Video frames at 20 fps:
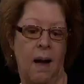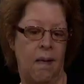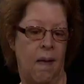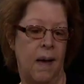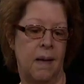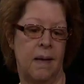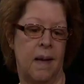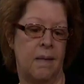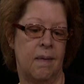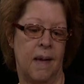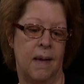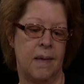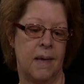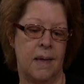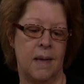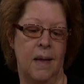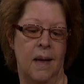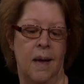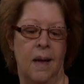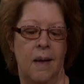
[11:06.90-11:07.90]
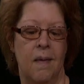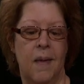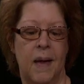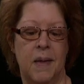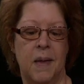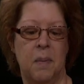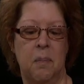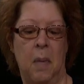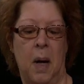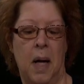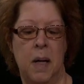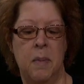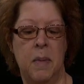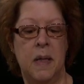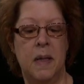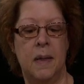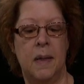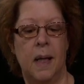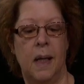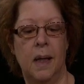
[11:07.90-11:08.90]
See, I like that. That's that's my
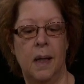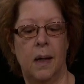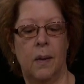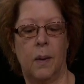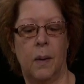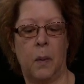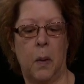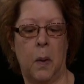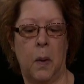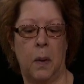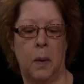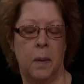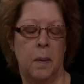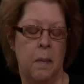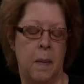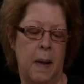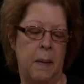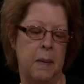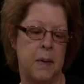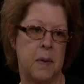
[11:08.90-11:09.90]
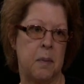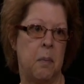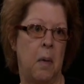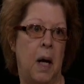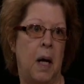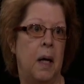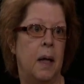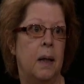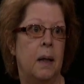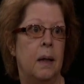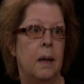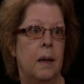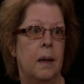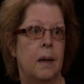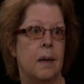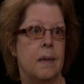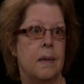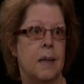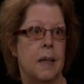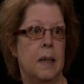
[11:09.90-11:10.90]
mistake, or that was my
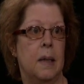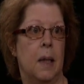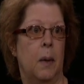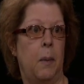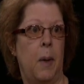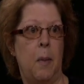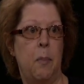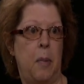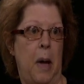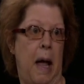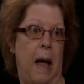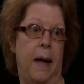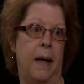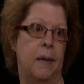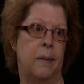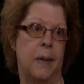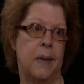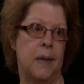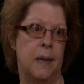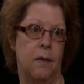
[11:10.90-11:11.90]
tea that went bad. It